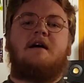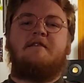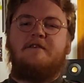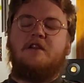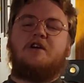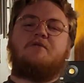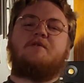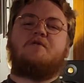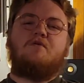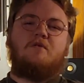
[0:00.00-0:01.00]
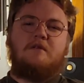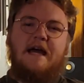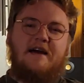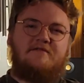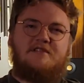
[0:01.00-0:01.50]
I felt like it'd be cool
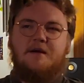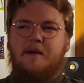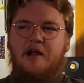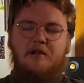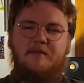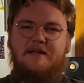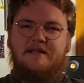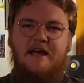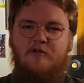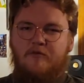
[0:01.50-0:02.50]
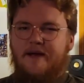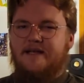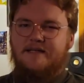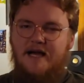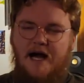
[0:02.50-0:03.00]
to have some element that
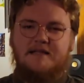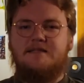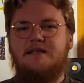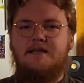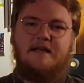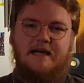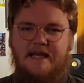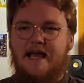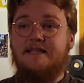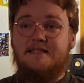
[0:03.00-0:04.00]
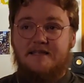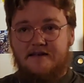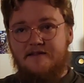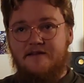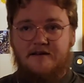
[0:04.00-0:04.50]
remained constant against
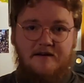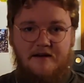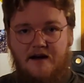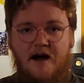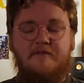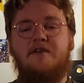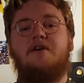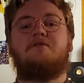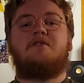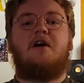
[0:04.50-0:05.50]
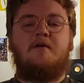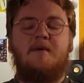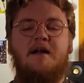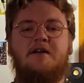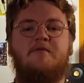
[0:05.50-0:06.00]
the off-kilter
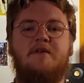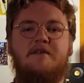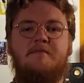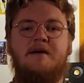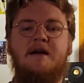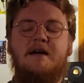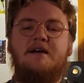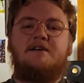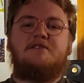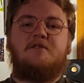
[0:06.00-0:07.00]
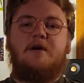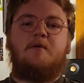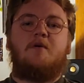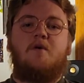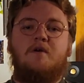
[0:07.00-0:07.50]
harmonic rhythm, so I
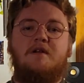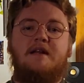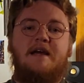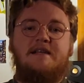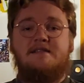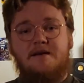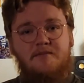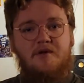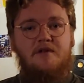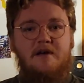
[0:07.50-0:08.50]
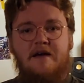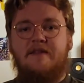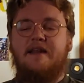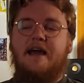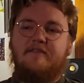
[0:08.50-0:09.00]
recorded a cymbal,
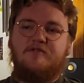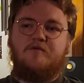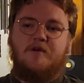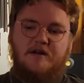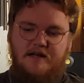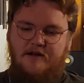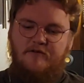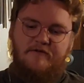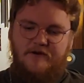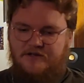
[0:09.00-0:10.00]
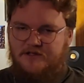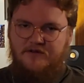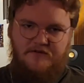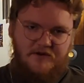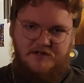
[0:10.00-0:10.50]
and then afterward I
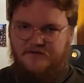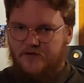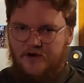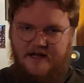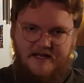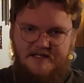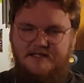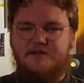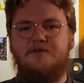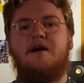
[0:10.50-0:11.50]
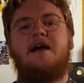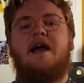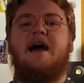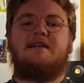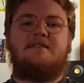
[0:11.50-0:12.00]
reversed the first 4 hits to
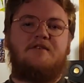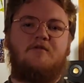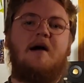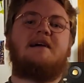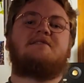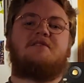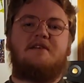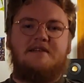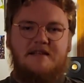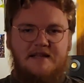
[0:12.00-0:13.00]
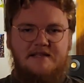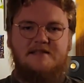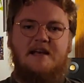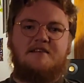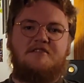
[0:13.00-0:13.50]
add to the riser into this
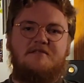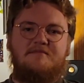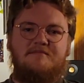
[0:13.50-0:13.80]
section.